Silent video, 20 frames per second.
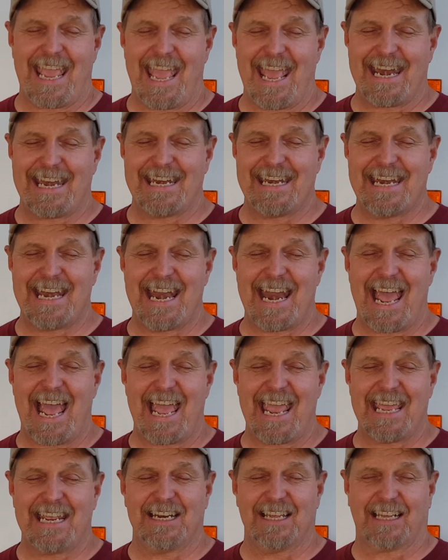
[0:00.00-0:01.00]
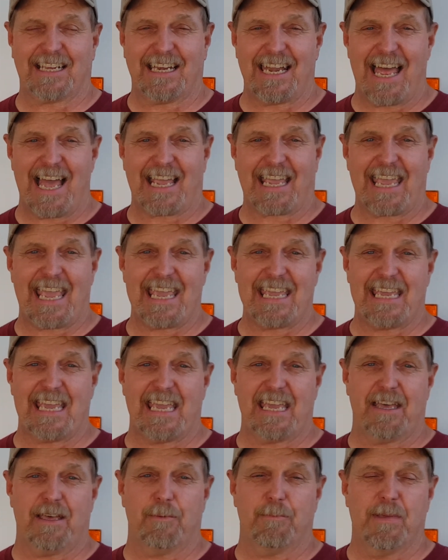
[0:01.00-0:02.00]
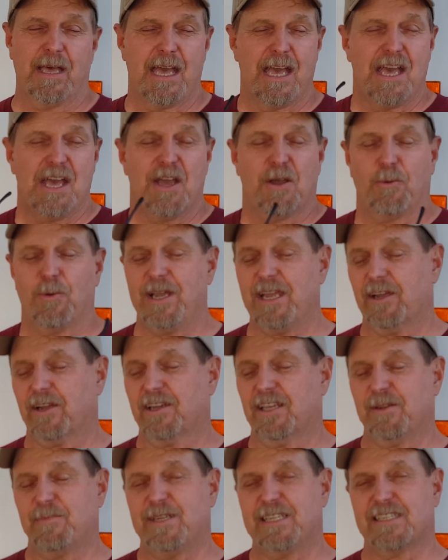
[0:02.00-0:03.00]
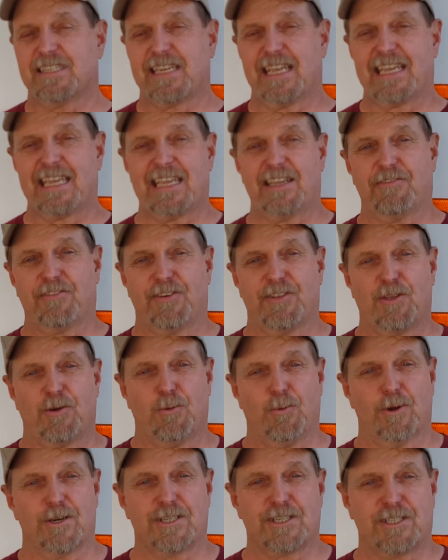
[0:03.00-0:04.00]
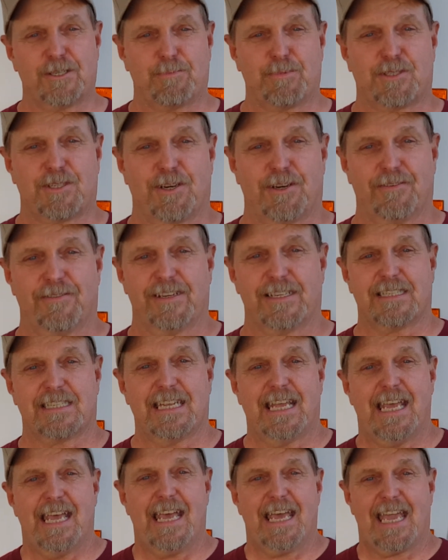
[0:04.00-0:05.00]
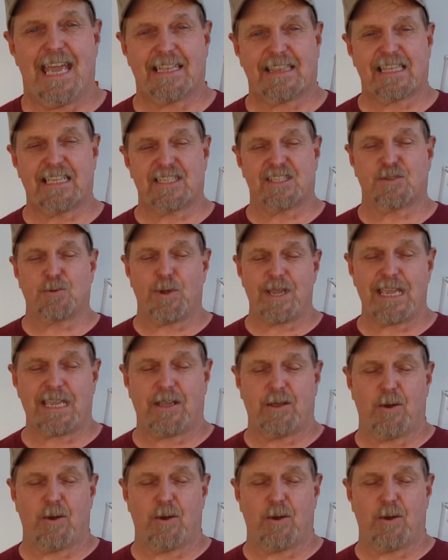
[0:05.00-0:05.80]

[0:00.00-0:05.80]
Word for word: at 9 o'clock a.m., we are going to be singing for the worship service at the Sweet